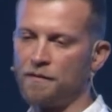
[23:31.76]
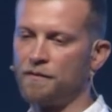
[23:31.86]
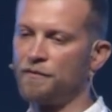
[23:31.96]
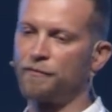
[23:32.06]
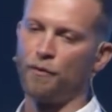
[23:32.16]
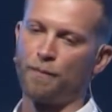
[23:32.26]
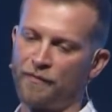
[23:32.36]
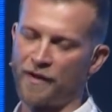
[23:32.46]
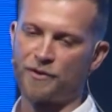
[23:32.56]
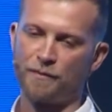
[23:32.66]
fraud
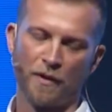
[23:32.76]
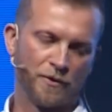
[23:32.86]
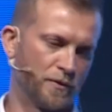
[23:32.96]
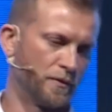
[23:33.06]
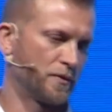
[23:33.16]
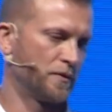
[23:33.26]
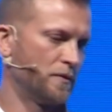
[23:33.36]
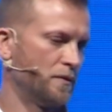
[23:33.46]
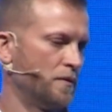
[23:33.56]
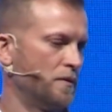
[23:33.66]
prevention modules.
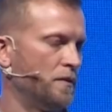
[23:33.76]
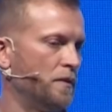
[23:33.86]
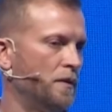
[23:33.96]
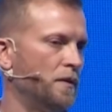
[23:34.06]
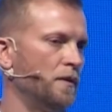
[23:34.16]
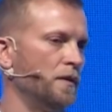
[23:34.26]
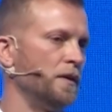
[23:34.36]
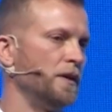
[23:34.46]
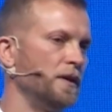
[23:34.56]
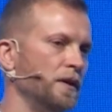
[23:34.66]

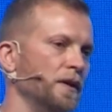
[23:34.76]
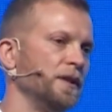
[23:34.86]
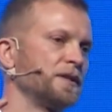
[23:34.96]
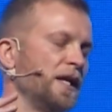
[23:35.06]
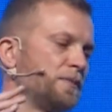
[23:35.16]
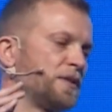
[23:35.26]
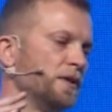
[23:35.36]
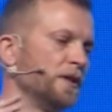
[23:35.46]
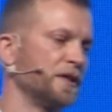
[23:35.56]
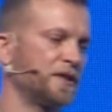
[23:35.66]
It's
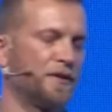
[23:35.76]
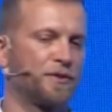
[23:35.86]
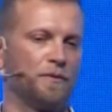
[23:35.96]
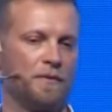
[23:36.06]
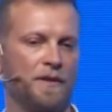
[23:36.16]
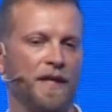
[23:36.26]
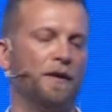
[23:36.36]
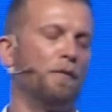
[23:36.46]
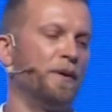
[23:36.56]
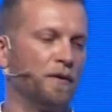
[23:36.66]
absolutely essential that they
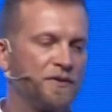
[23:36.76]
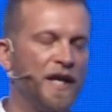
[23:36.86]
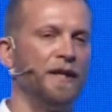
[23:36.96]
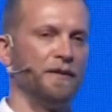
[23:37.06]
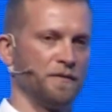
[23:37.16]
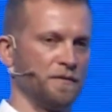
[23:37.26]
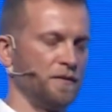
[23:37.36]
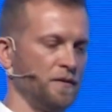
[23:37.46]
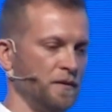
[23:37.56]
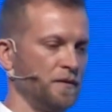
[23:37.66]
are built in
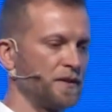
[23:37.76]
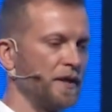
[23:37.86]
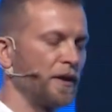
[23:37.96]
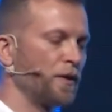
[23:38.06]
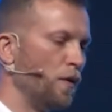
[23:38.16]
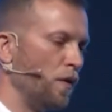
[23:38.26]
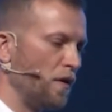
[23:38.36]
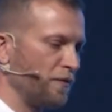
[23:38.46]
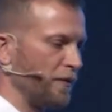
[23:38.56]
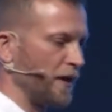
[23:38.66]
to their core
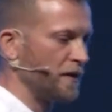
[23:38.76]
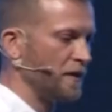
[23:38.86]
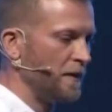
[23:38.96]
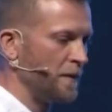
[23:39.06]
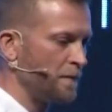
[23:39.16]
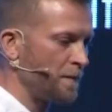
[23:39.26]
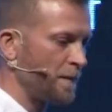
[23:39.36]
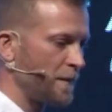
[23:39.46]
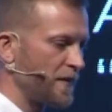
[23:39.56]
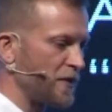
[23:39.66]
offering
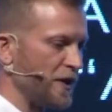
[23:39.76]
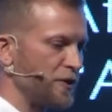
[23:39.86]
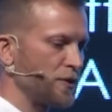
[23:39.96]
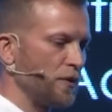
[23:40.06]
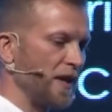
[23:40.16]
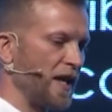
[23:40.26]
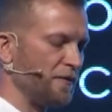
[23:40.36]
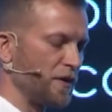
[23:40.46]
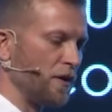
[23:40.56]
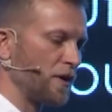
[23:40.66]
to ensure they
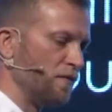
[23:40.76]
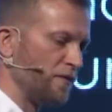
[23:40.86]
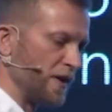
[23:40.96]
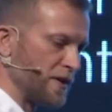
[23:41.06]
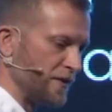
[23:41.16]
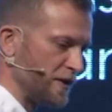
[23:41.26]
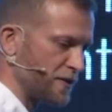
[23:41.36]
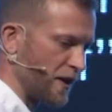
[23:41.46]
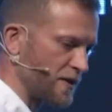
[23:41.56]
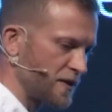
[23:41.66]
haven't got a conflict of
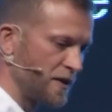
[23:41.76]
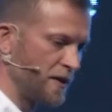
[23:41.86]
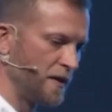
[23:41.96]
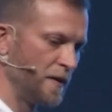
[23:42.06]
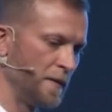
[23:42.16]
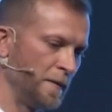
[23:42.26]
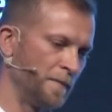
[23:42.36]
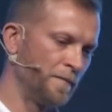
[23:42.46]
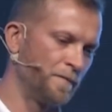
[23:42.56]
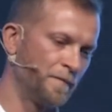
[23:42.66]
interest.
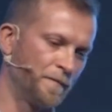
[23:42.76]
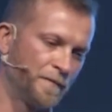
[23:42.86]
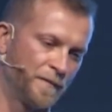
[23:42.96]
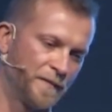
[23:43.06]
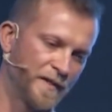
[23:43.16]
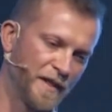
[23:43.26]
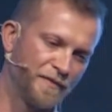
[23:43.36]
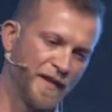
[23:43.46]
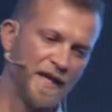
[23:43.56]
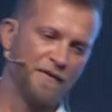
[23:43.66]

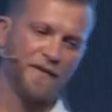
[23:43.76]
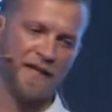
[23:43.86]
If they have the